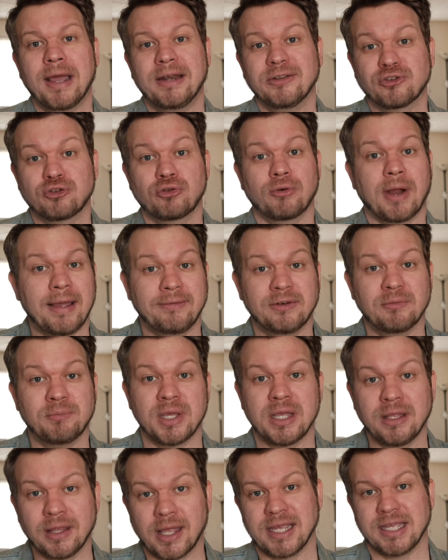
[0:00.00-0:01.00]
to strive to
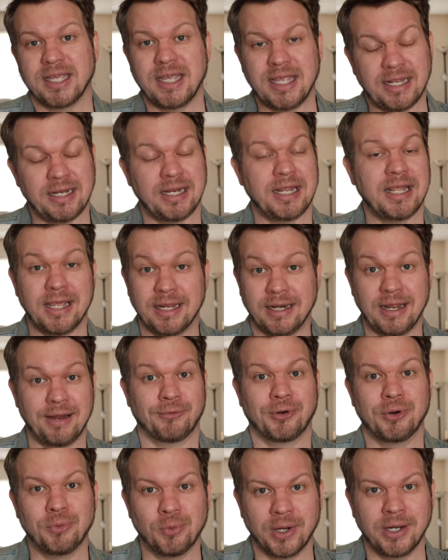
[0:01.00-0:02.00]
be like any and
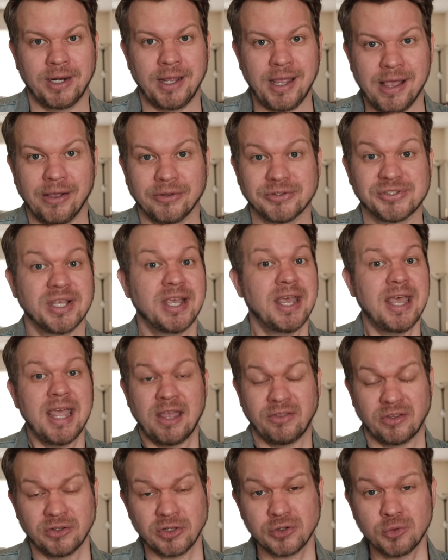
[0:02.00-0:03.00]
everyone else.
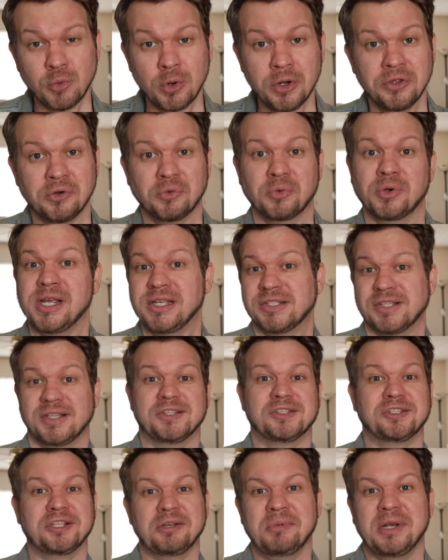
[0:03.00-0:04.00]
And this is one of the
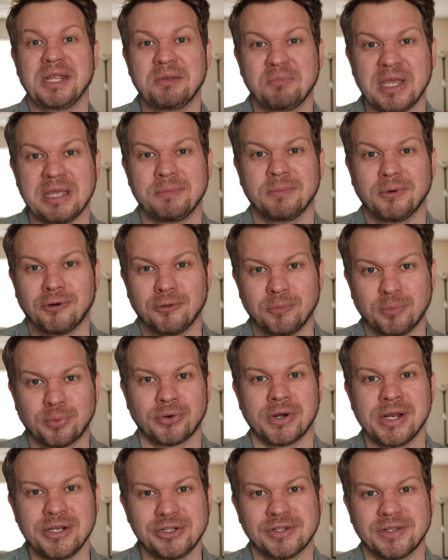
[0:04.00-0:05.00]
reasons so many people
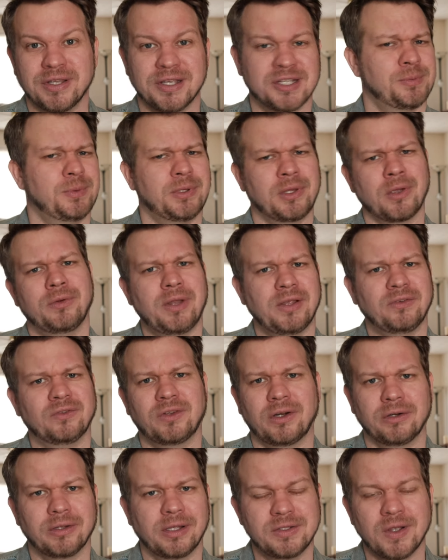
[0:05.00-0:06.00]
preach this but don't
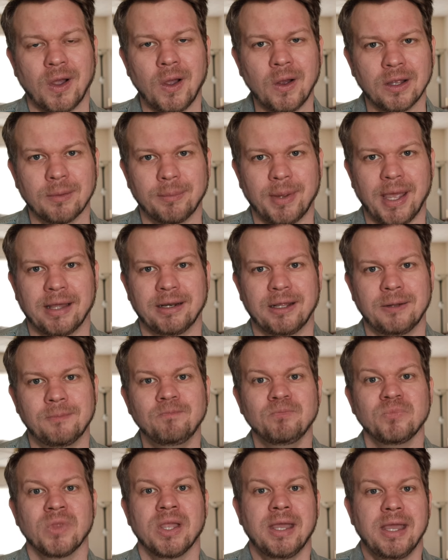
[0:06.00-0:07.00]
necessarily talk about it,
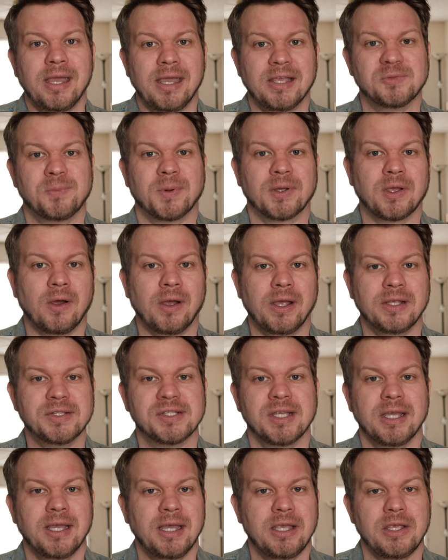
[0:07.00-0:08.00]
is
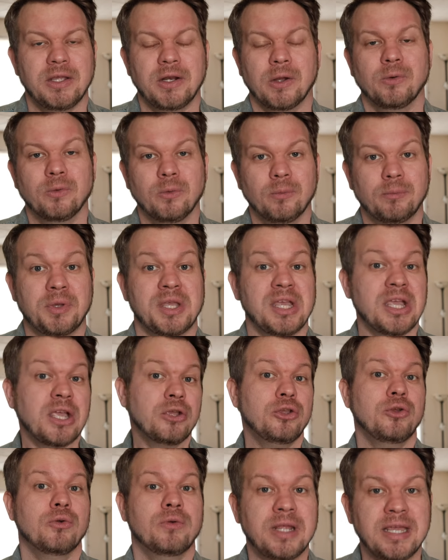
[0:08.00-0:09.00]
because, you know, being
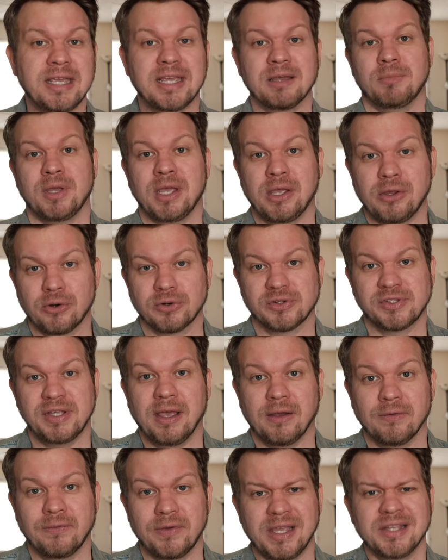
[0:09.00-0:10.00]
unique and being
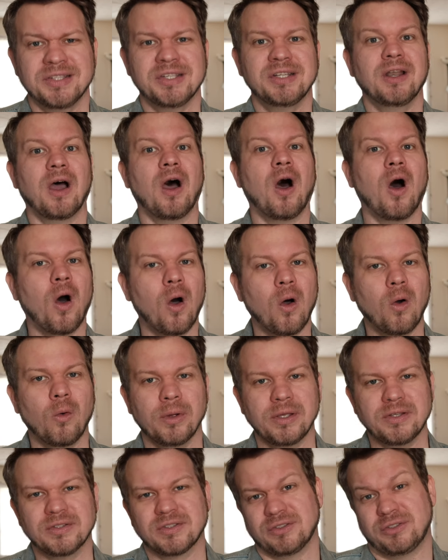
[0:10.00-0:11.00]
yourself isn't
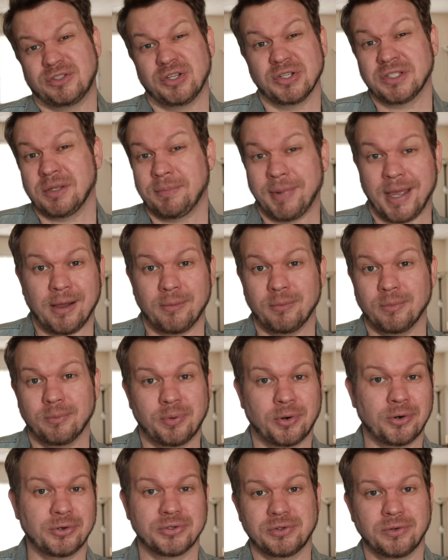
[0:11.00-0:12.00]
always just about
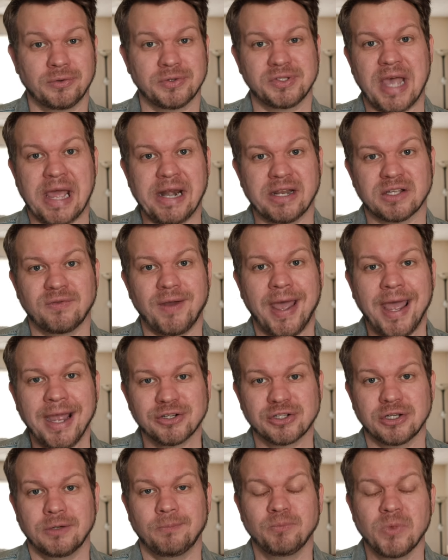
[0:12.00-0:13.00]
personal satisfaction.
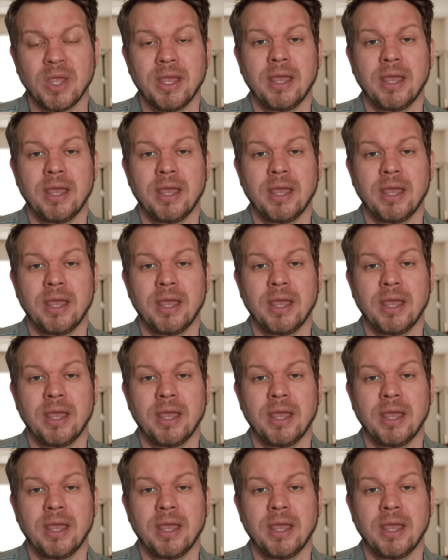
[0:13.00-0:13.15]
Satisfaction,